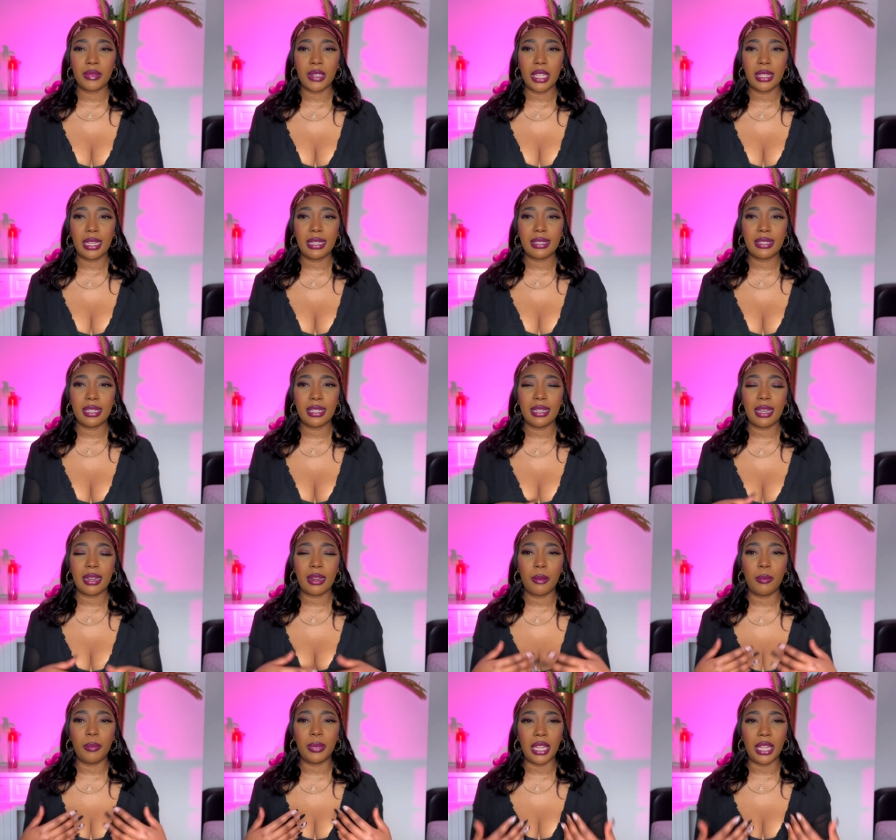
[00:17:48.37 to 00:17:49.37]
let's say like
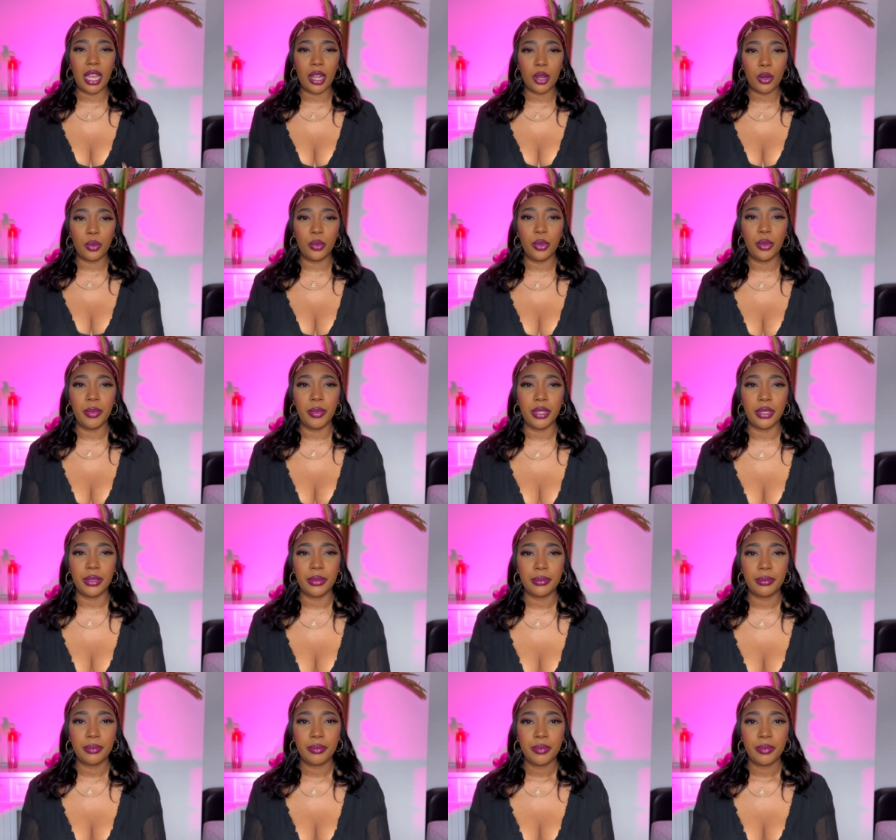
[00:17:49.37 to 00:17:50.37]
a black woman,
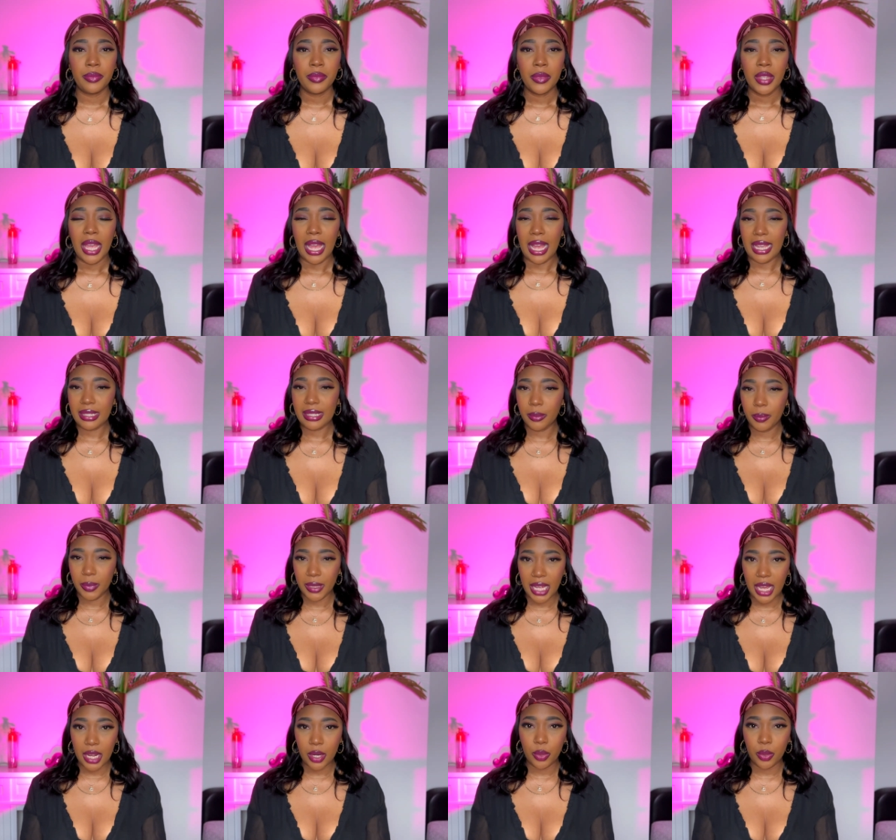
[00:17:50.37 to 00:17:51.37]
as a
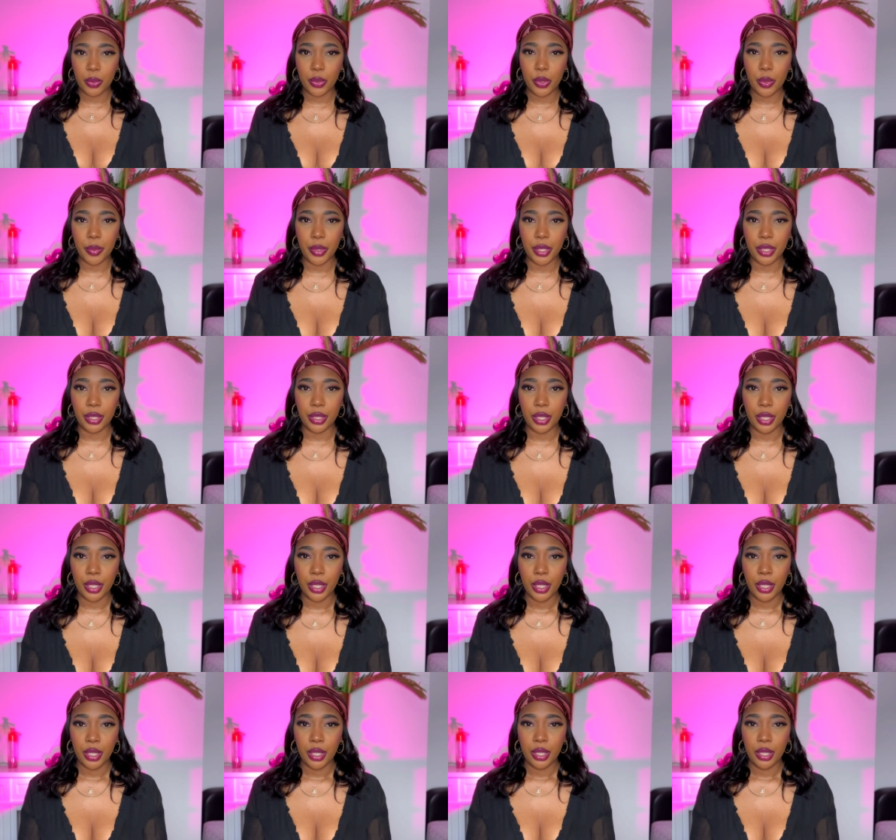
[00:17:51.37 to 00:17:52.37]
black woman,
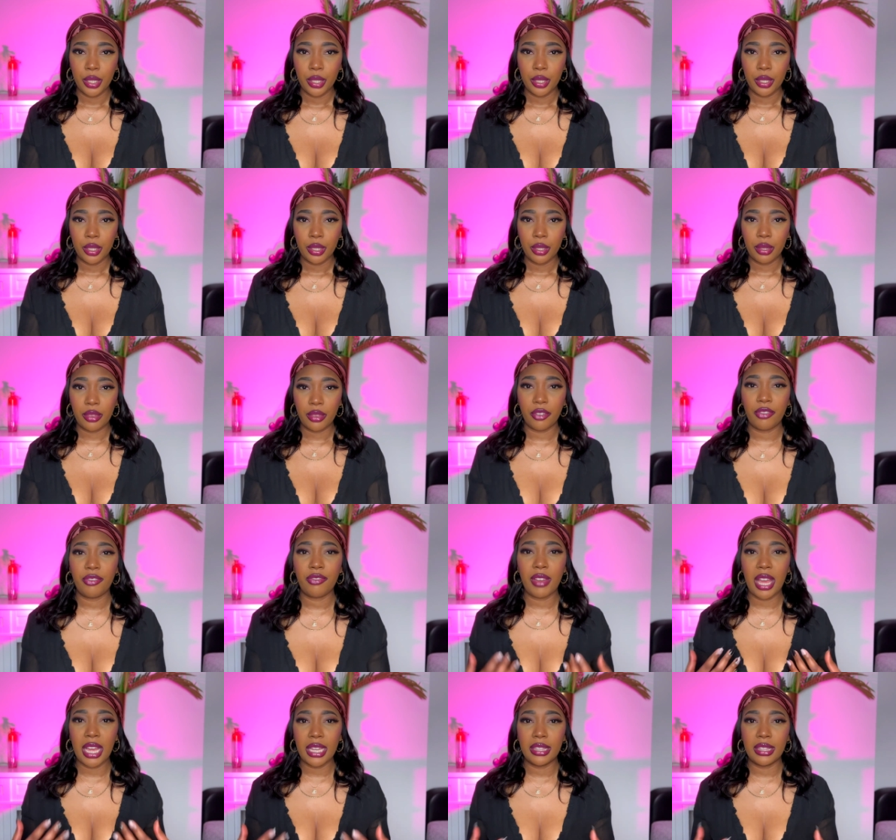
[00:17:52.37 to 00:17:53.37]
the
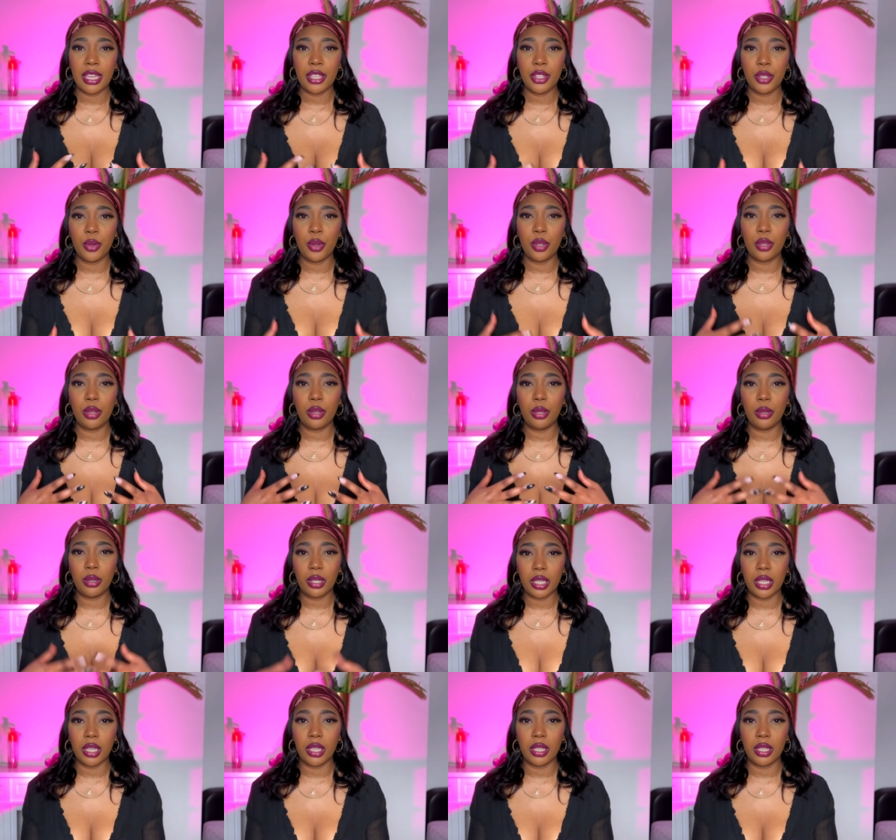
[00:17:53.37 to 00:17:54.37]
fact that you're
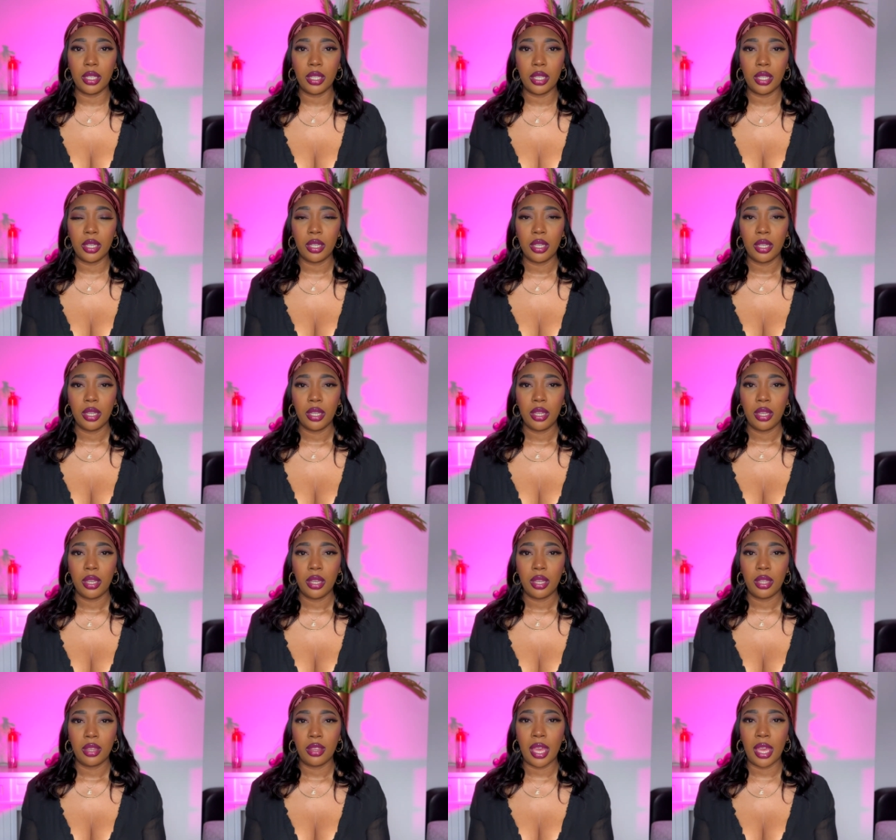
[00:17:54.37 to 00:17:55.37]
looking
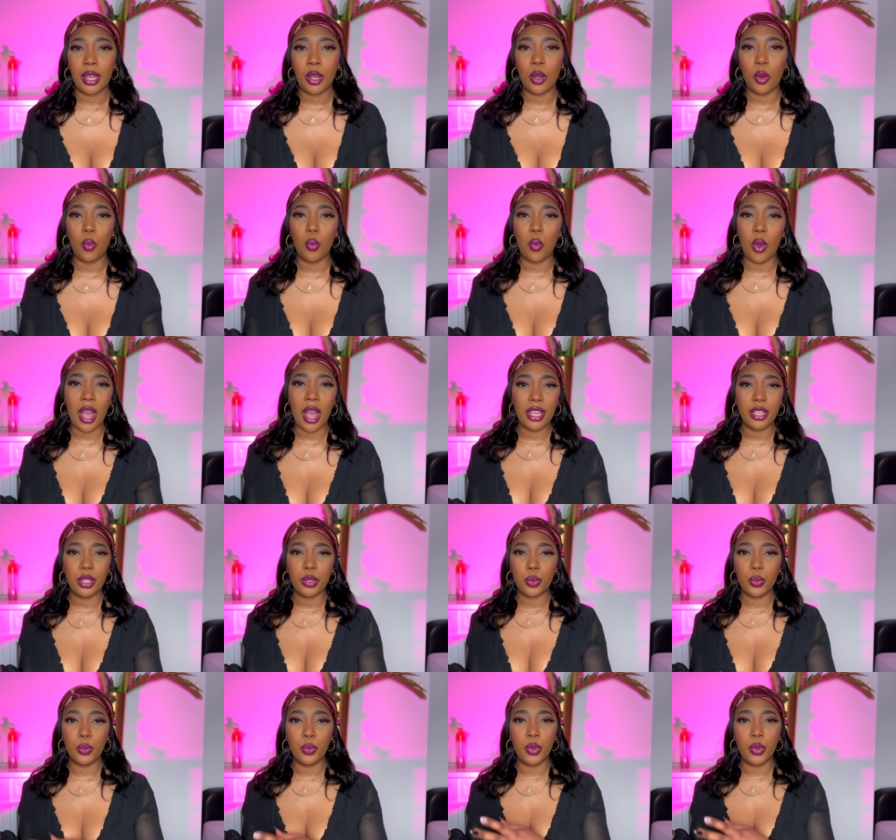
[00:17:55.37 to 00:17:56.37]
like a white
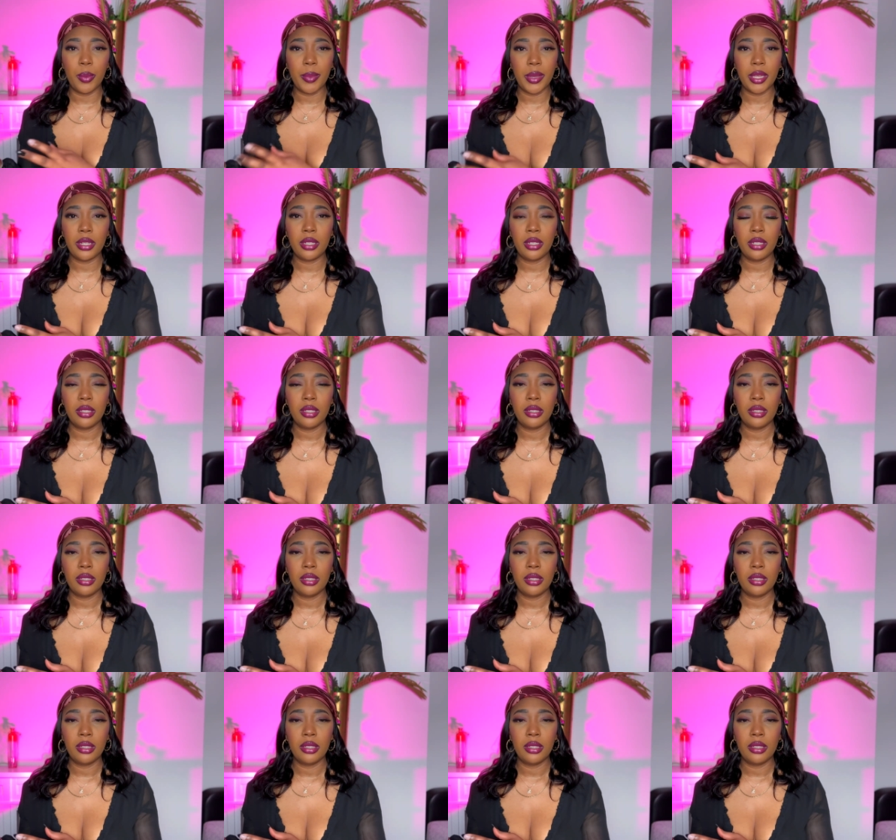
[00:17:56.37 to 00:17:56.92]
woman